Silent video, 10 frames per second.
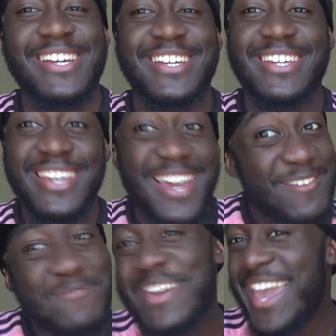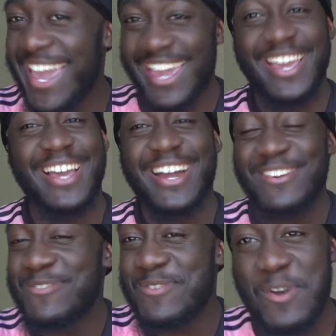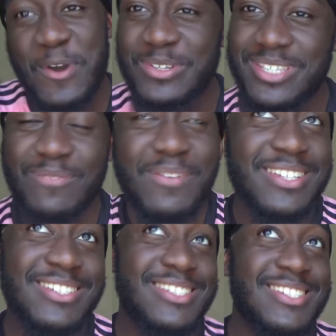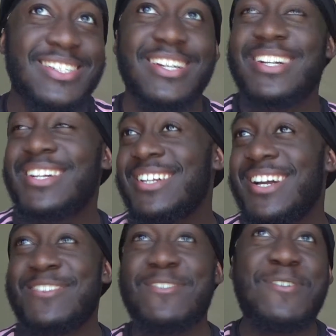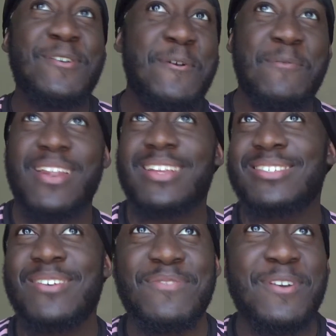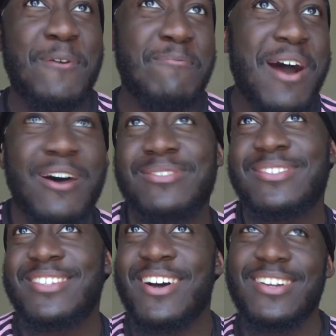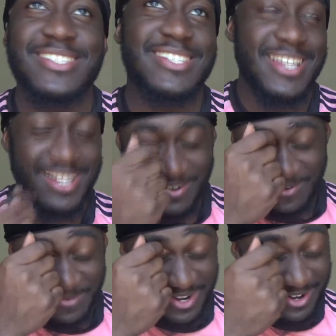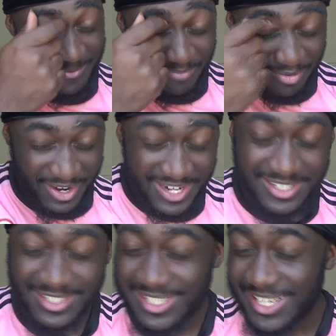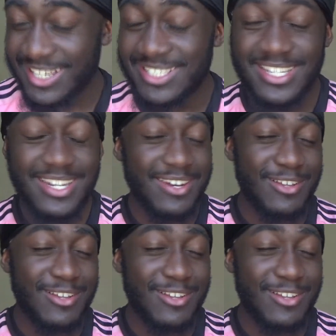You get me? I don't know, something just, I don't know, man. There's something about dancing, and then when the praise just kicks in and the